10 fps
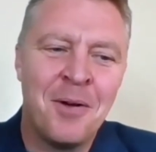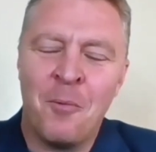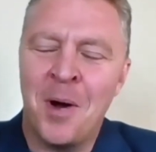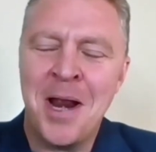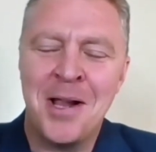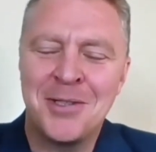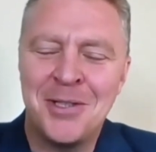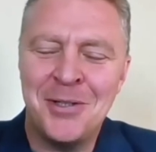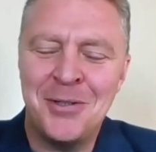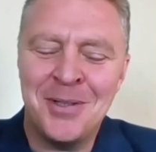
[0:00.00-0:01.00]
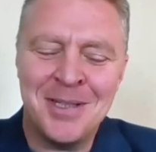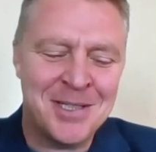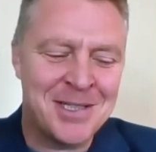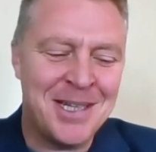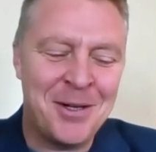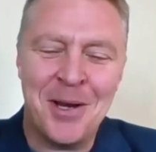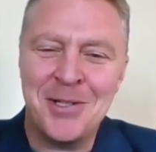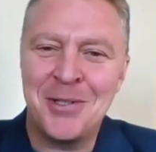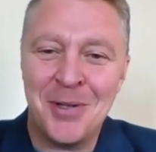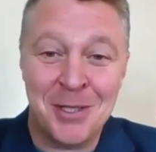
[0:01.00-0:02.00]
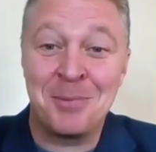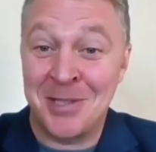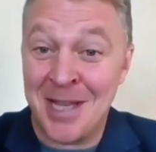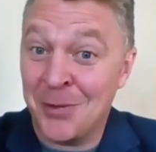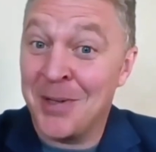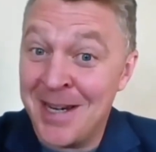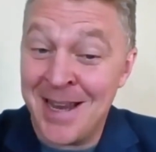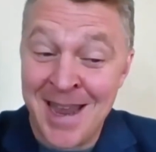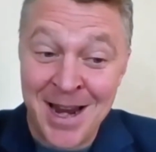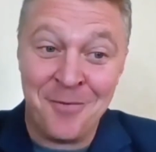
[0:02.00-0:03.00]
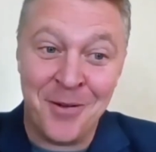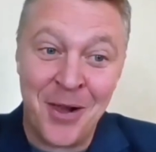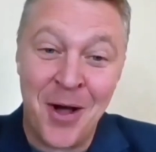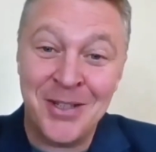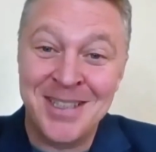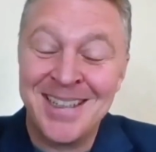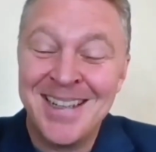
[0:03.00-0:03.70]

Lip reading: What else do you do? It's a silly question to ask because that's already a heck of a lot.